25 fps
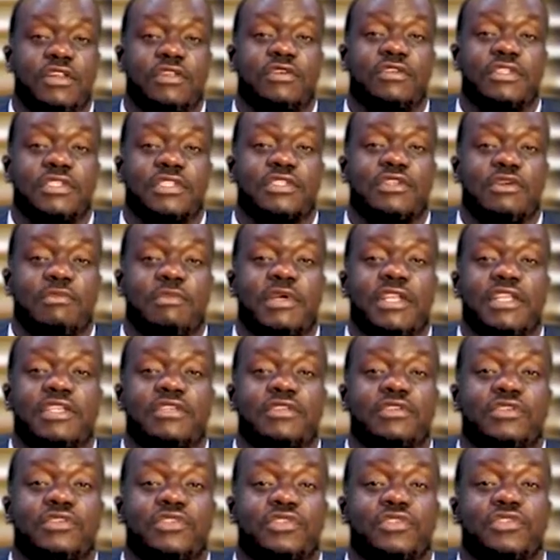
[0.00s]
Lord is
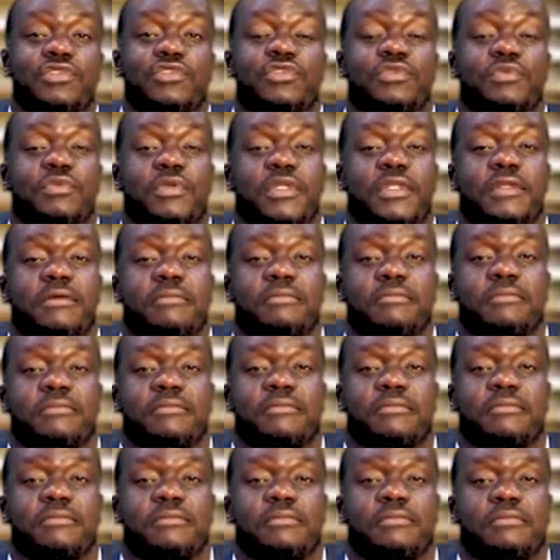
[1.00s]
commanding us to do with them.
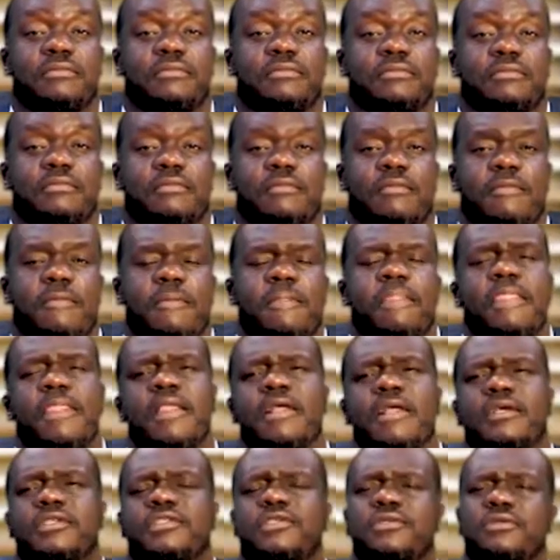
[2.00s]

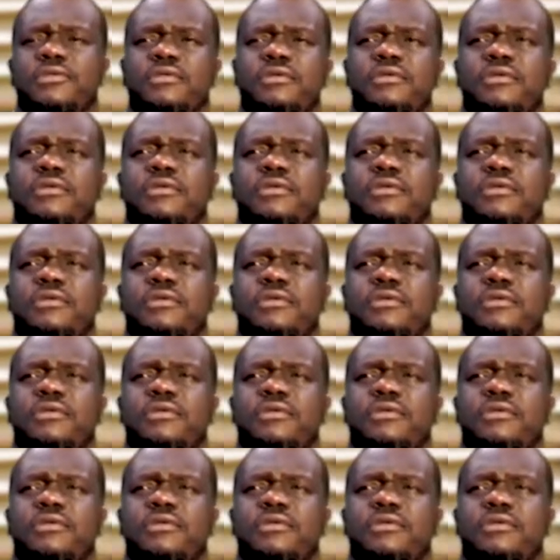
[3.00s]
So,